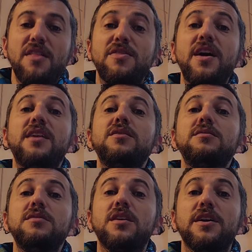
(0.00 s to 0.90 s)

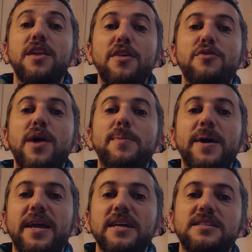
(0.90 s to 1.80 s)
Then another
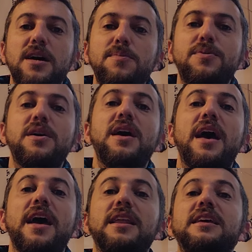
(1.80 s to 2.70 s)
rabbi gets up
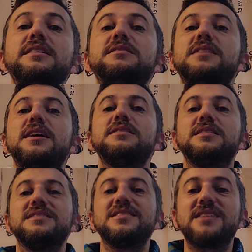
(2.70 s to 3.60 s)
and he
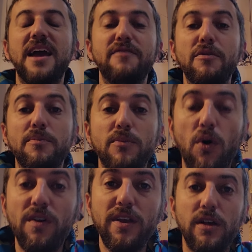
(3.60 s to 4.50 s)
says, I have a
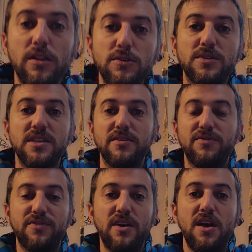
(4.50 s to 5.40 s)
more
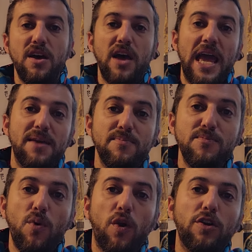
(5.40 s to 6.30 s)
inclusive, a
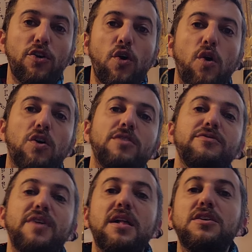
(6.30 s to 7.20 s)
more core
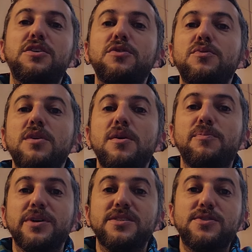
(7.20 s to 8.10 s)
value
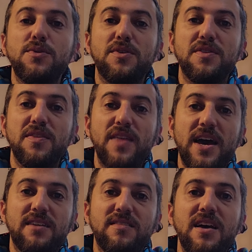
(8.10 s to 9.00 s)
pasuk than
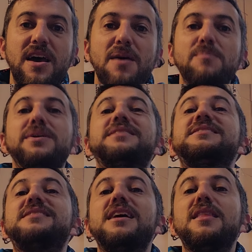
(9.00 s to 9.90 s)
that.
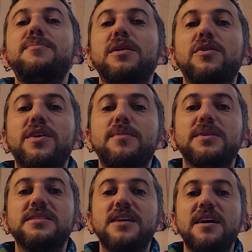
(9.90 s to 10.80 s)
B'tselem Elohim
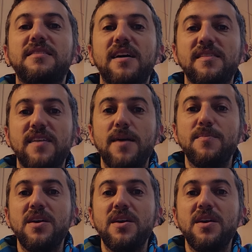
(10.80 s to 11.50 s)
asa et ha'adam,